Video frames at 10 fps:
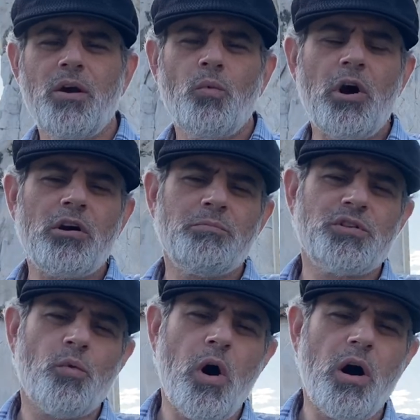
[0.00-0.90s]
Welcome
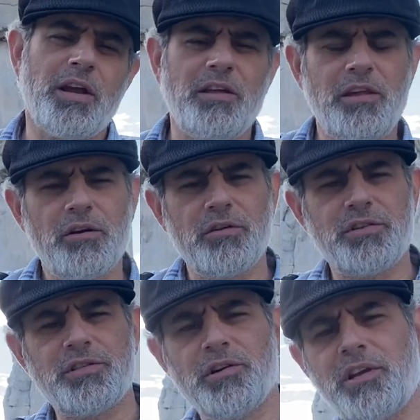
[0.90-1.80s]
to Walking the
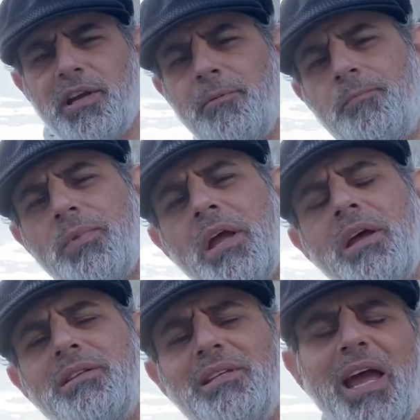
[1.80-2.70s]
Earth, Turkey.
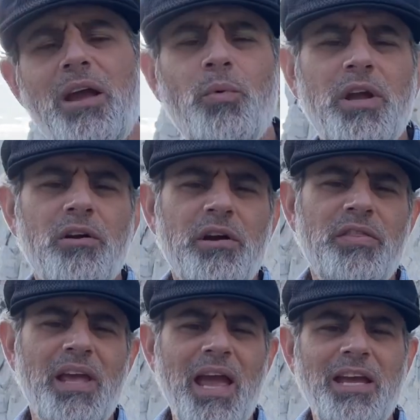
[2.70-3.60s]
Today we are in
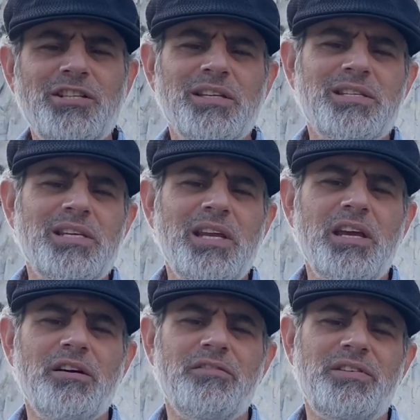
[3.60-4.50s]
the ancient city
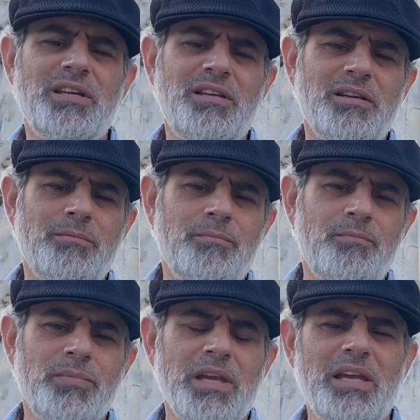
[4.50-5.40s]
of Didyma
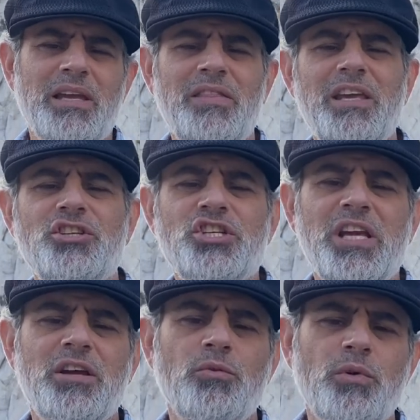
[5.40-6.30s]
in the
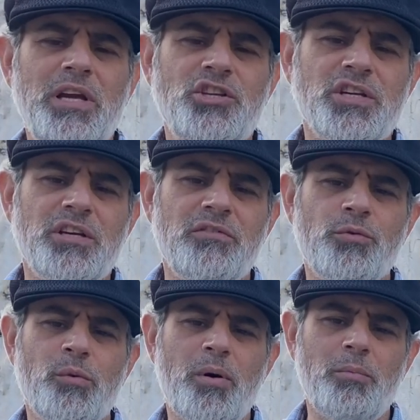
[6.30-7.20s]
Aegean region of the
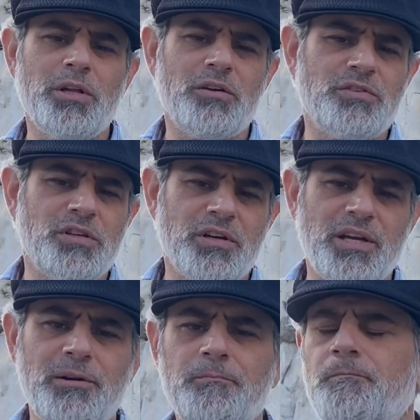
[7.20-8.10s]
Republic of
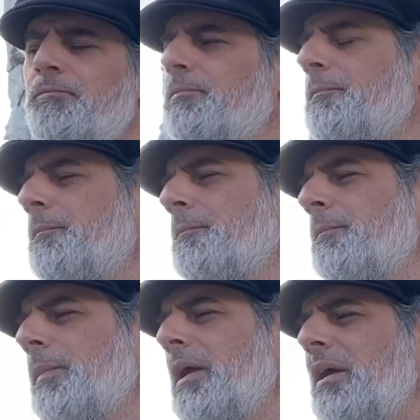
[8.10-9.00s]
Turkey.
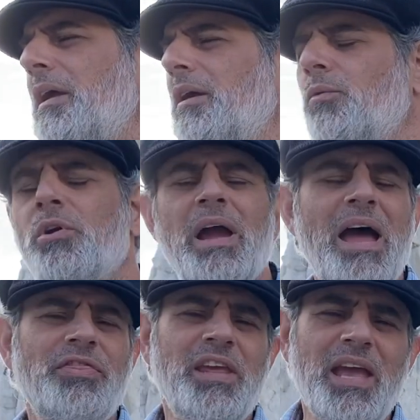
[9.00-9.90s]
We're
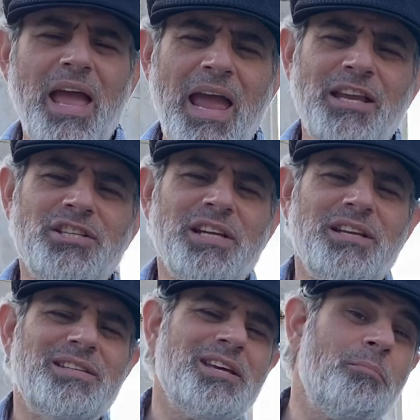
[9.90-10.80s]
at the ancient
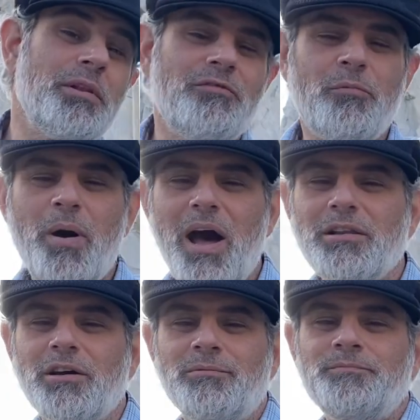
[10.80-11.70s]
Temple of
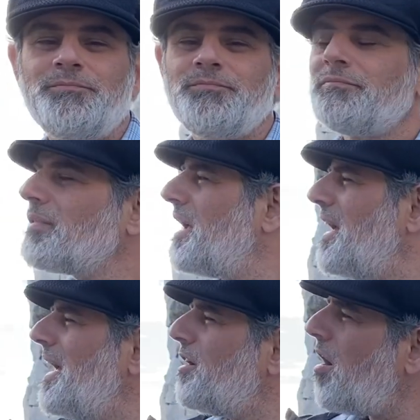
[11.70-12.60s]
Apollo,
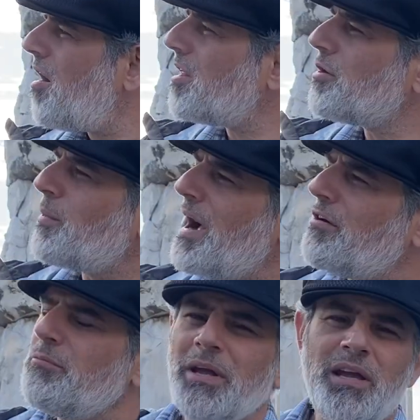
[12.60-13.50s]
and all
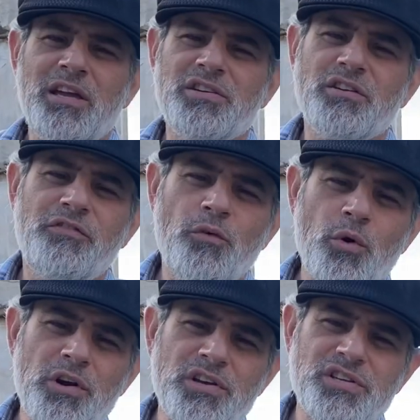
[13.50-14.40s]
around me is a
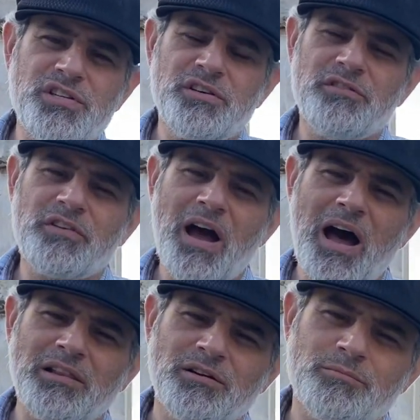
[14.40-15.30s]
forest of
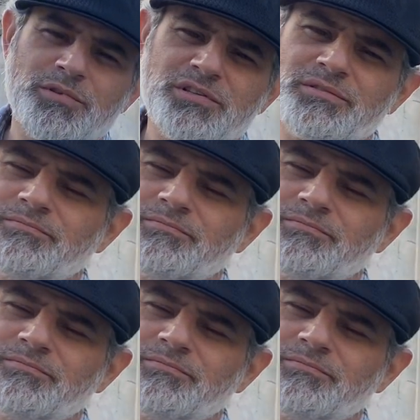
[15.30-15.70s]
columns